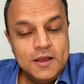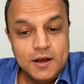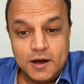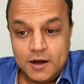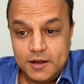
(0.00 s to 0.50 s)

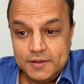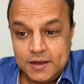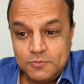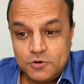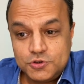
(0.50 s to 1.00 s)
Then
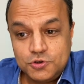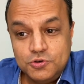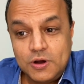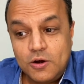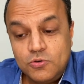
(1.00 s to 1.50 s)
I'm going to show
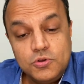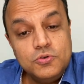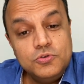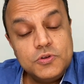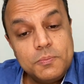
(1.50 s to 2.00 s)
you how to
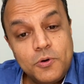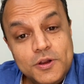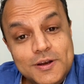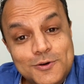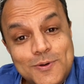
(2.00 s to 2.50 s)
use a
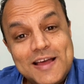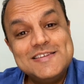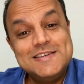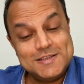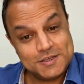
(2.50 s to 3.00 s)
pointer to
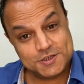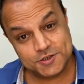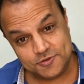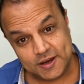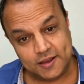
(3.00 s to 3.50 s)
access a
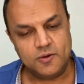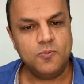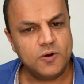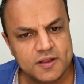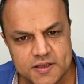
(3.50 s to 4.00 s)
string.
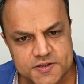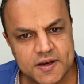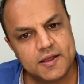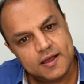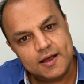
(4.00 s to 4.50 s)
What is a
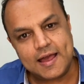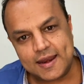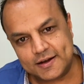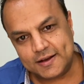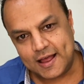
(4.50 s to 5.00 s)
string? A
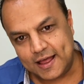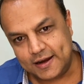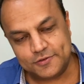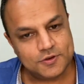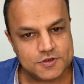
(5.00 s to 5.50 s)
character
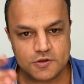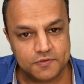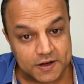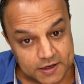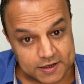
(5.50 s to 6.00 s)
array. So instead of
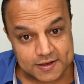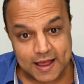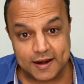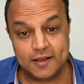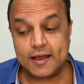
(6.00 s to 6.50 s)
an integer
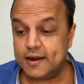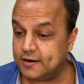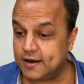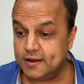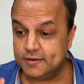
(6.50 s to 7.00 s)
array, a
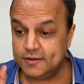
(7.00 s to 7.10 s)
character array.